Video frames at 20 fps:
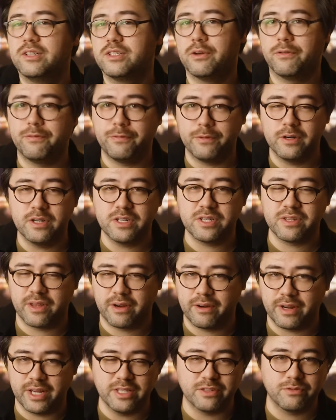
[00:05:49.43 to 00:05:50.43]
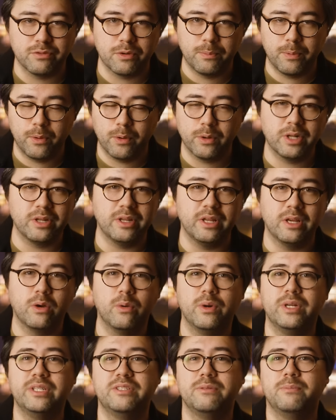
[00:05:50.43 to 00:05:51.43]
So first, there is reportedly
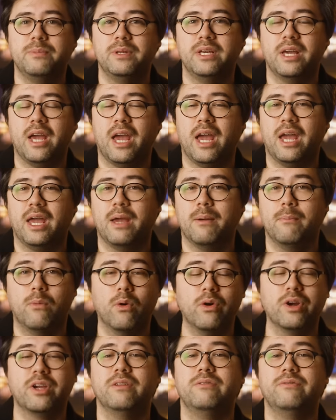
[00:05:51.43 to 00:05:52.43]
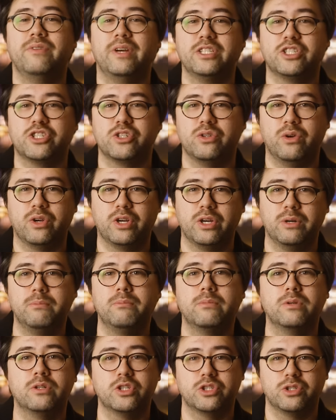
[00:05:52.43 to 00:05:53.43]
going to be a more conventional
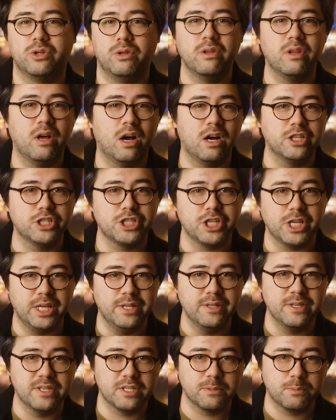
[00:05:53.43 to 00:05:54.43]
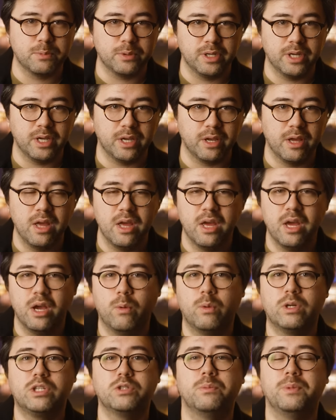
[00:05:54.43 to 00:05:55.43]
commercial launch in the spring,
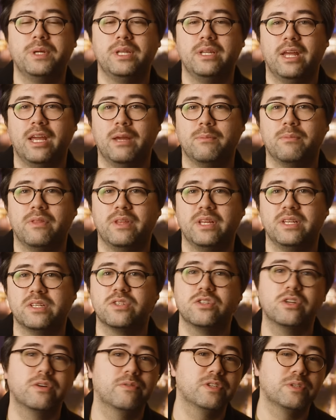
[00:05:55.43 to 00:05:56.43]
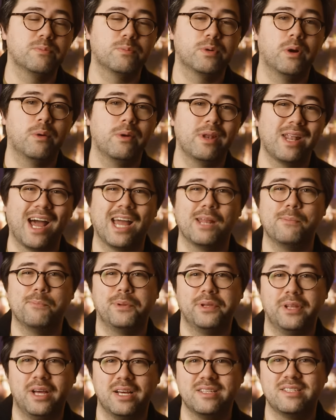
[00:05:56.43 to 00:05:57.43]
which will be named the Surface Pro 9
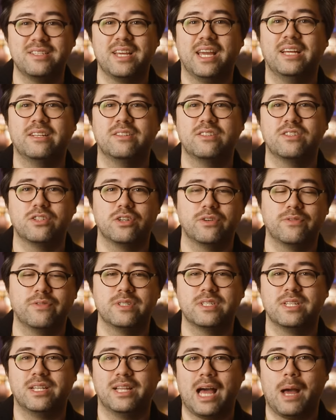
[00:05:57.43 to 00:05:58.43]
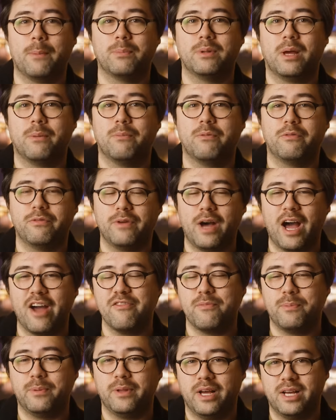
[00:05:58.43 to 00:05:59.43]
Plus and Surface Laptop
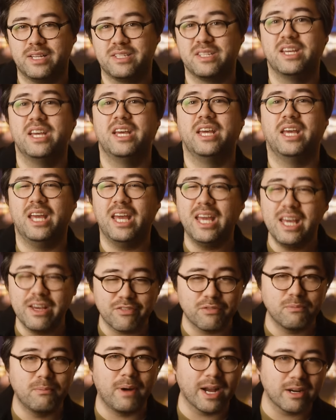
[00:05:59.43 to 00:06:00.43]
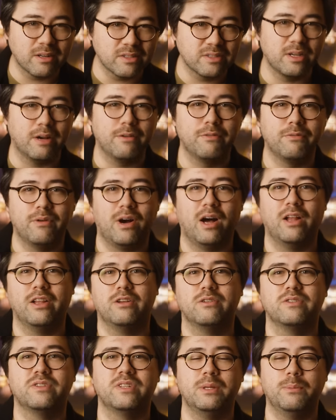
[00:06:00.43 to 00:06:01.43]
5 Plus if Microsoft
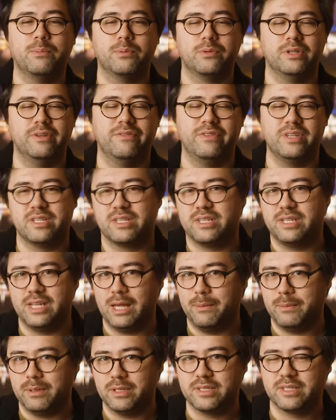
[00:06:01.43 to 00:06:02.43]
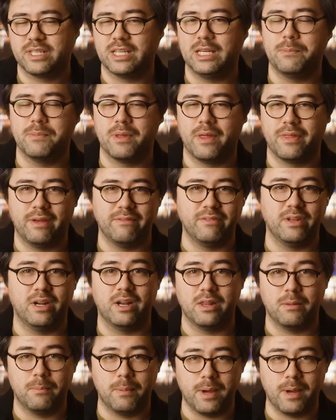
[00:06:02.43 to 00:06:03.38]
follows the previous naming scheme that they've done in the